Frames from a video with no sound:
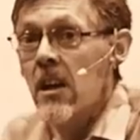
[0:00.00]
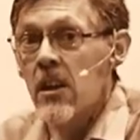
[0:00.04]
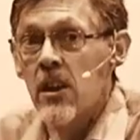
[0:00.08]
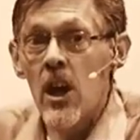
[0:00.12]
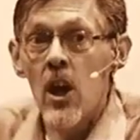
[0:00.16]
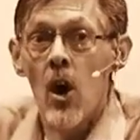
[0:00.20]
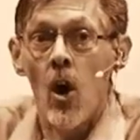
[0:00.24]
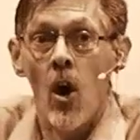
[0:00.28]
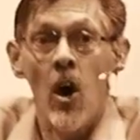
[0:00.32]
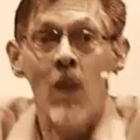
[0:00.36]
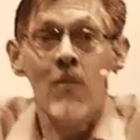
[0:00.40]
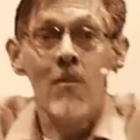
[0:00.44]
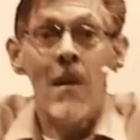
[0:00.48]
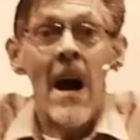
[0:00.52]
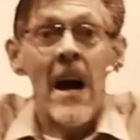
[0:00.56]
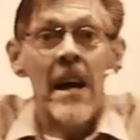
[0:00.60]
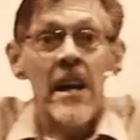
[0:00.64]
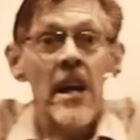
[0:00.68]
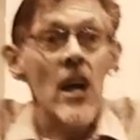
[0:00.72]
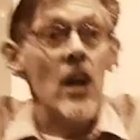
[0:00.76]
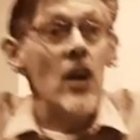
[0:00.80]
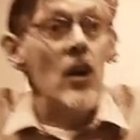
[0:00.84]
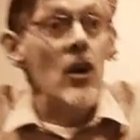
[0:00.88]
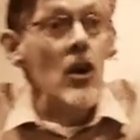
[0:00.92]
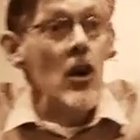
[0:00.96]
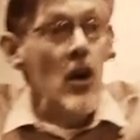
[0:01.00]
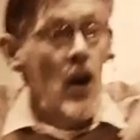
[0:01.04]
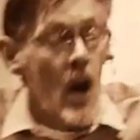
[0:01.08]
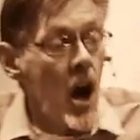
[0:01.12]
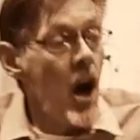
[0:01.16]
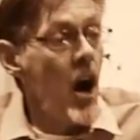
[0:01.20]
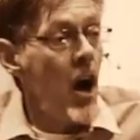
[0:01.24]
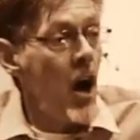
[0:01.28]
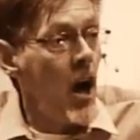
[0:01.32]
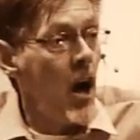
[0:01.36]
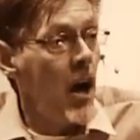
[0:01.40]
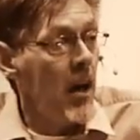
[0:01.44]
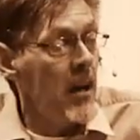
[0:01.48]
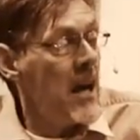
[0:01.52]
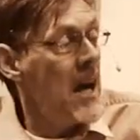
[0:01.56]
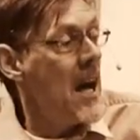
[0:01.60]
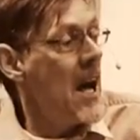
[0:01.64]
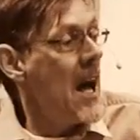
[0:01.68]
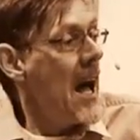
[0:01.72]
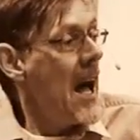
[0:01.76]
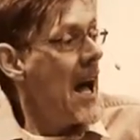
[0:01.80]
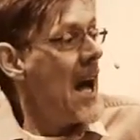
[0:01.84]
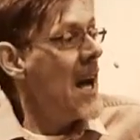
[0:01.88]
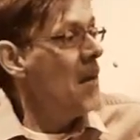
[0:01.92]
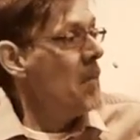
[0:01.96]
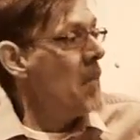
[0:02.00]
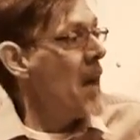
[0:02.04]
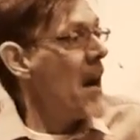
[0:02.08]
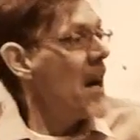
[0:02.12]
the Almighty God and